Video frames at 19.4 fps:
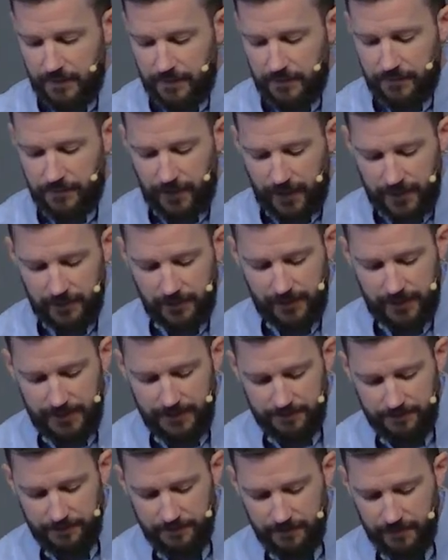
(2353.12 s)
Finally,
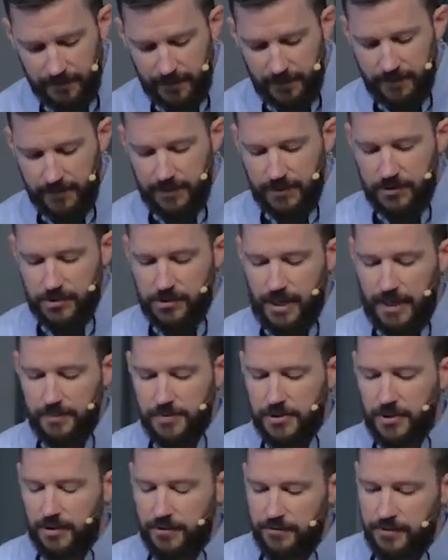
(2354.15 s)
this
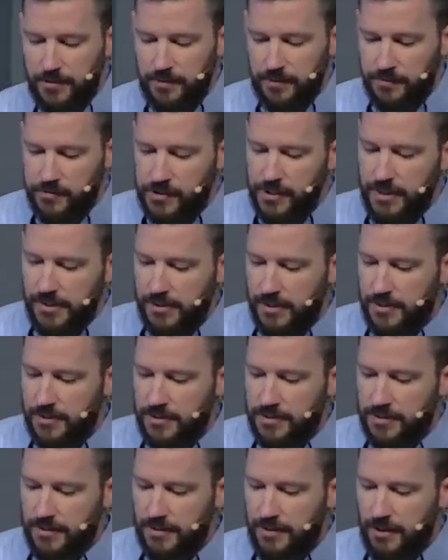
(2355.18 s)
shapes our view of
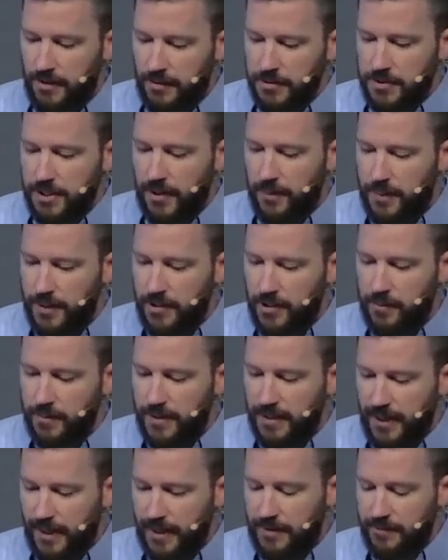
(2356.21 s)
Jesus. Notice how Peter
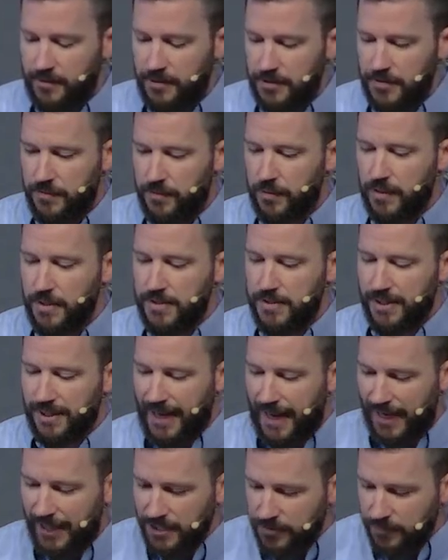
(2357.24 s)
began in verse 4. He said,
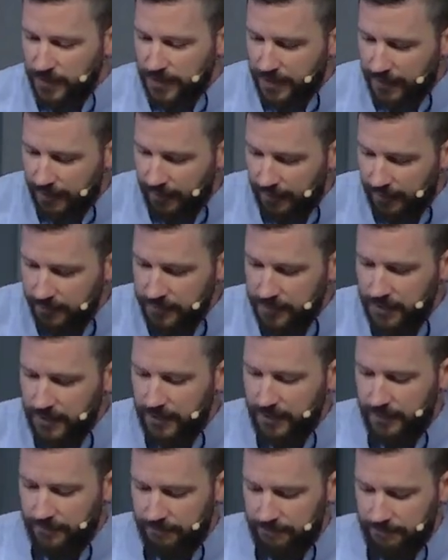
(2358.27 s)
As we come to
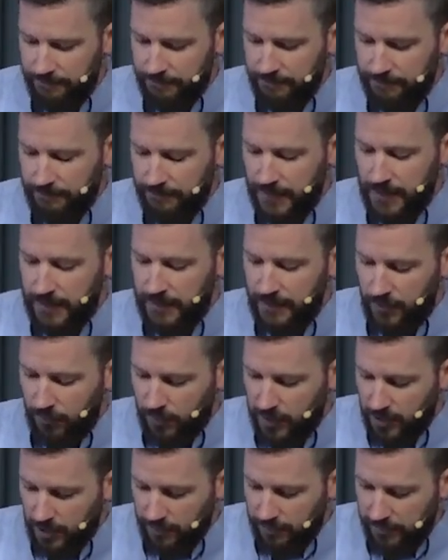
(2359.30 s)
him,
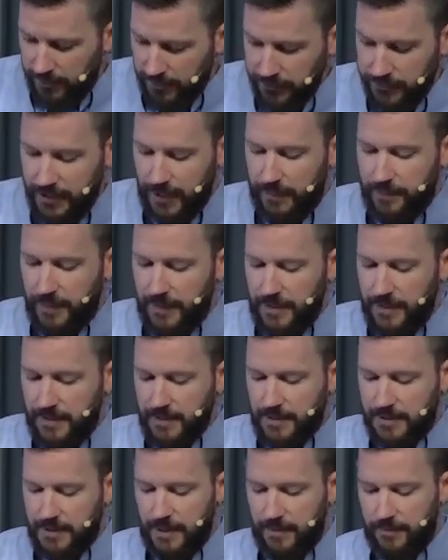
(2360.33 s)
we are built up into
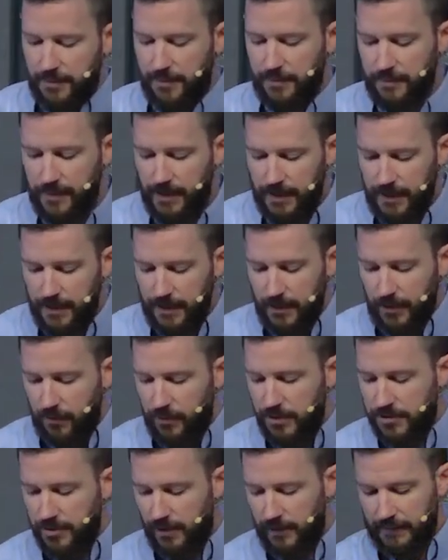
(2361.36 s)
this temple. We
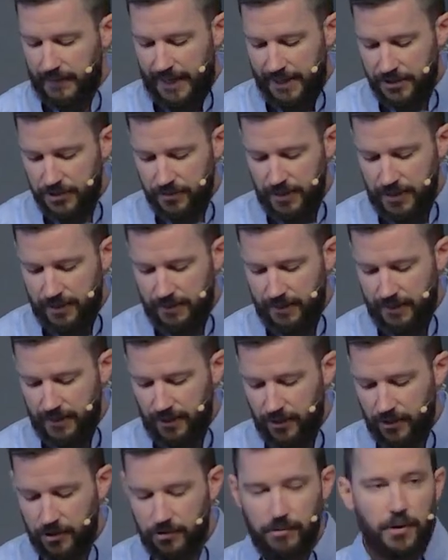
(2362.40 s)
saw last week that
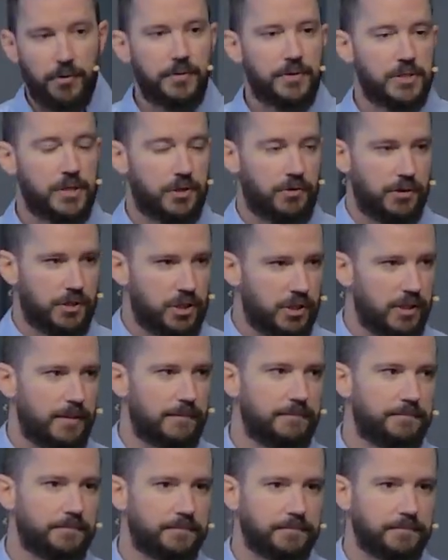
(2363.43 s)
our growth as a Christian,